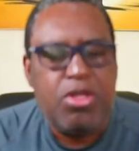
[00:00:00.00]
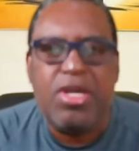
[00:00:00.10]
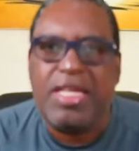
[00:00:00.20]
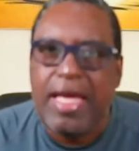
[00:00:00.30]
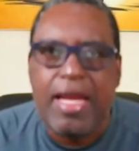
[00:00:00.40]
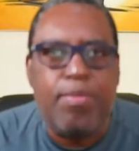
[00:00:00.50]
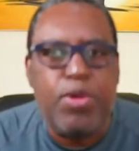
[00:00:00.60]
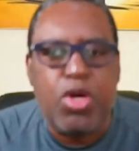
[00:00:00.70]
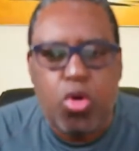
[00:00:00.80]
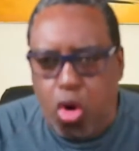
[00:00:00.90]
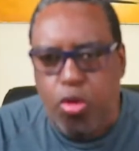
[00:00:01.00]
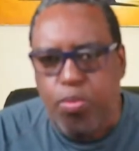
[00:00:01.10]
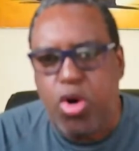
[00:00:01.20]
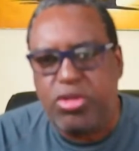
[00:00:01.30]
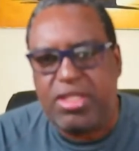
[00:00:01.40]
You cannot be
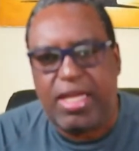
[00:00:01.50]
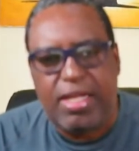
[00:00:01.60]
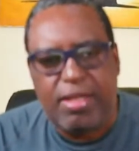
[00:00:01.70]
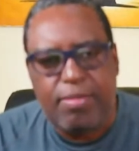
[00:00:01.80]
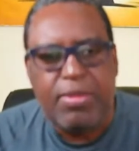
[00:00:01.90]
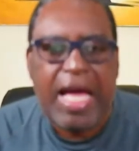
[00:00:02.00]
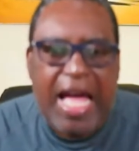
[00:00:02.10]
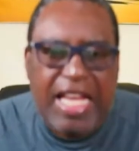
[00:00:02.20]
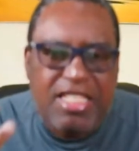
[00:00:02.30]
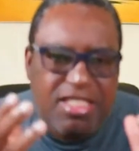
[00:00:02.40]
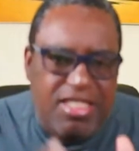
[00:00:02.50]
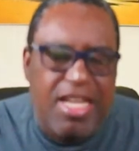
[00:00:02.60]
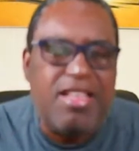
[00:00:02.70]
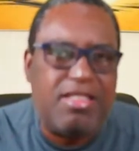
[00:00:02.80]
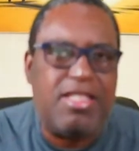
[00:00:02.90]
goat-moting and
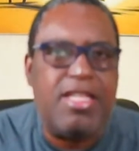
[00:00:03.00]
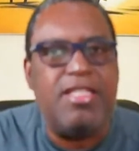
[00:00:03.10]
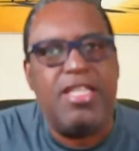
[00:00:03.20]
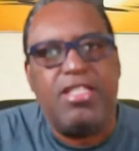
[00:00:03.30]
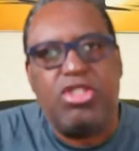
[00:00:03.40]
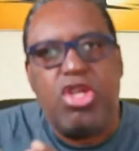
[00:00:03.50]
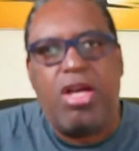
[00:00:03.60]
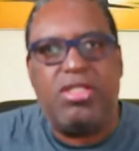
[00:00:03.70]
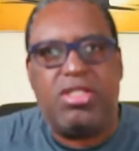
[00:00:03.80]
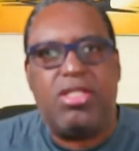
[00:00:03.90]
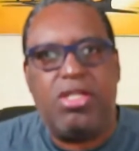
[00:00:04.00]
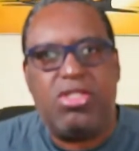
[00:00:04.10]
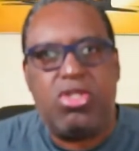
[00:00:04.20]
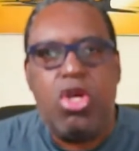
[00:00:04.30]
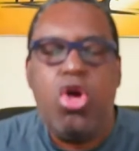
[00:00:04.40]
jinxing these youngsters